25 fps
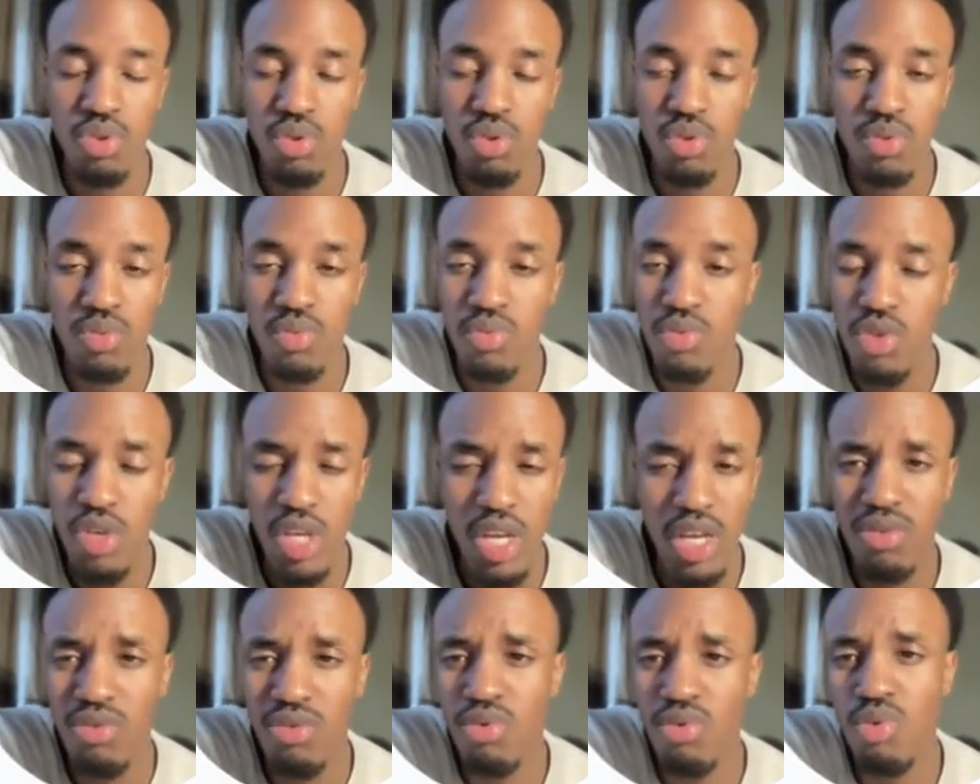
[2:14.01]
you
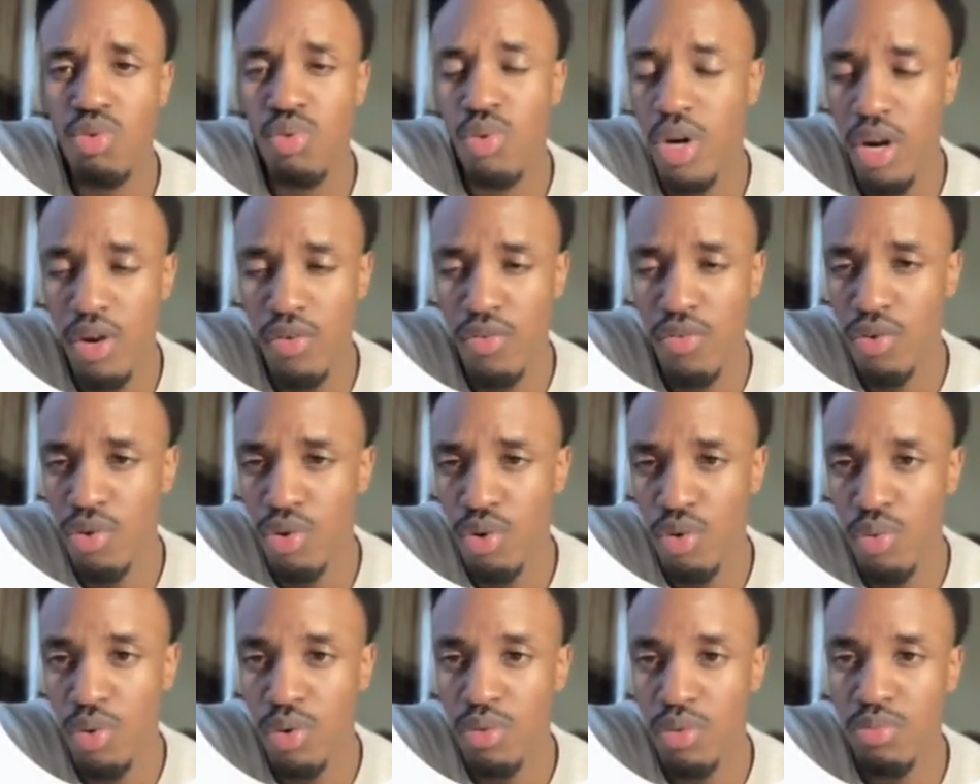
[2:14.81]
can do whatever
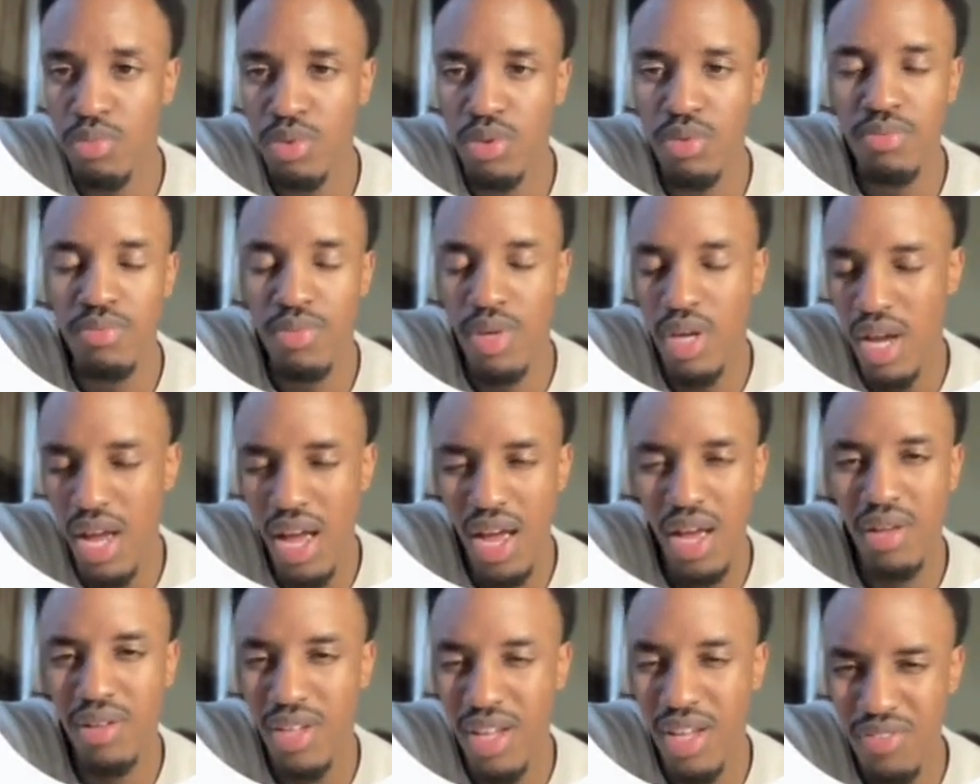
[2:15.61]
you want, but
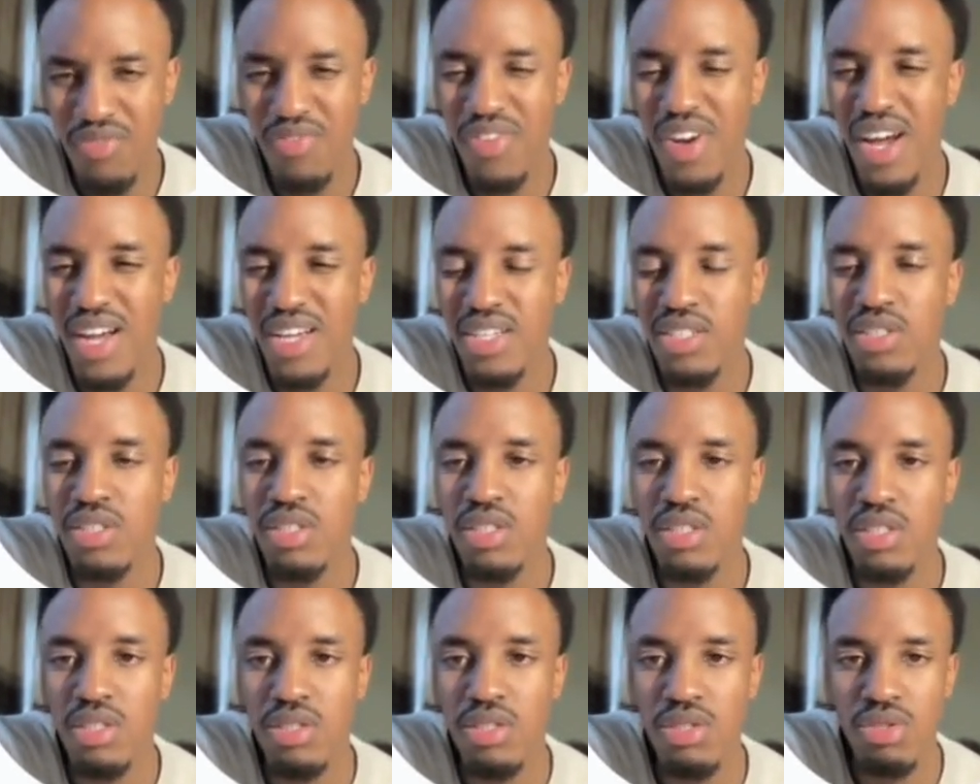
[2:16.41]
I
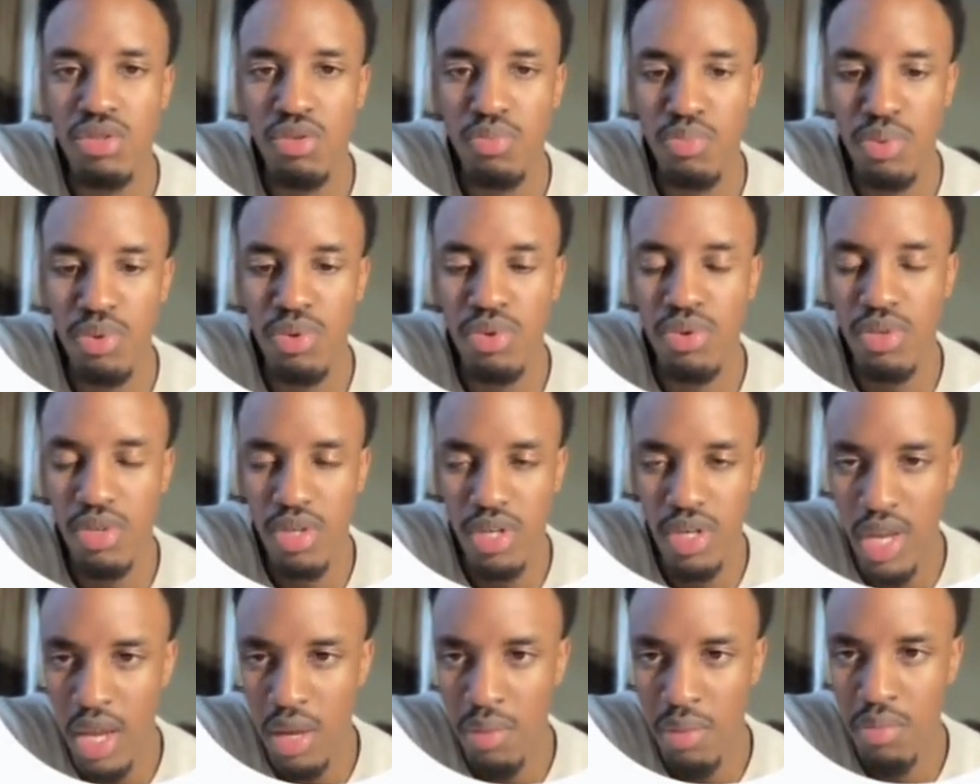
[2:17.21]
advise to put the
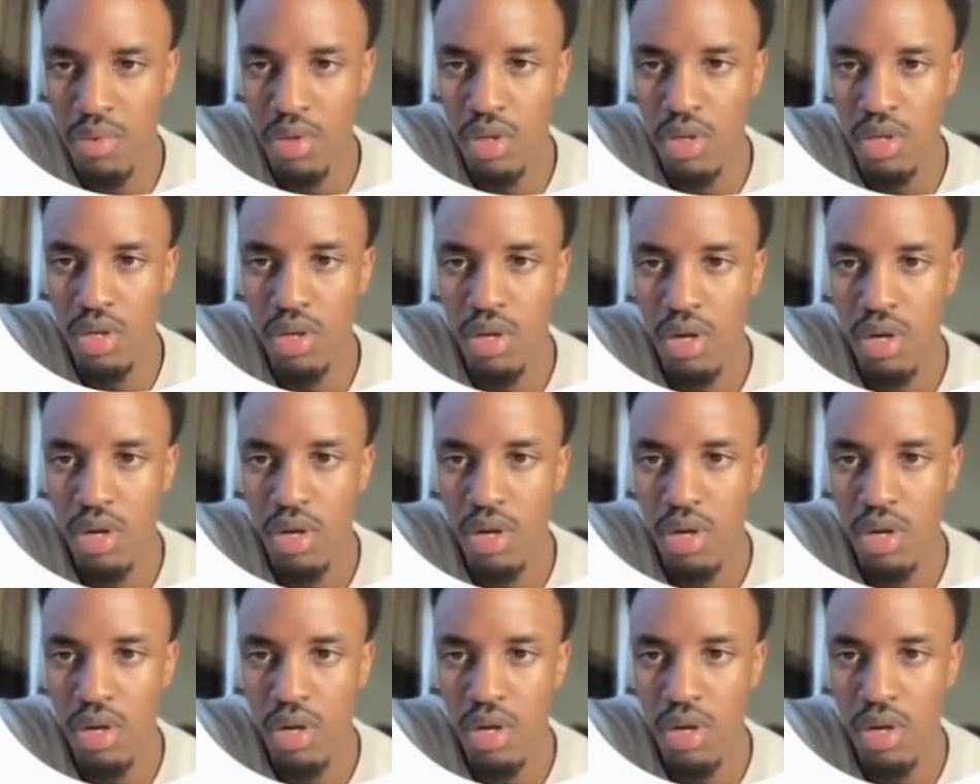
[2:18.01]
name.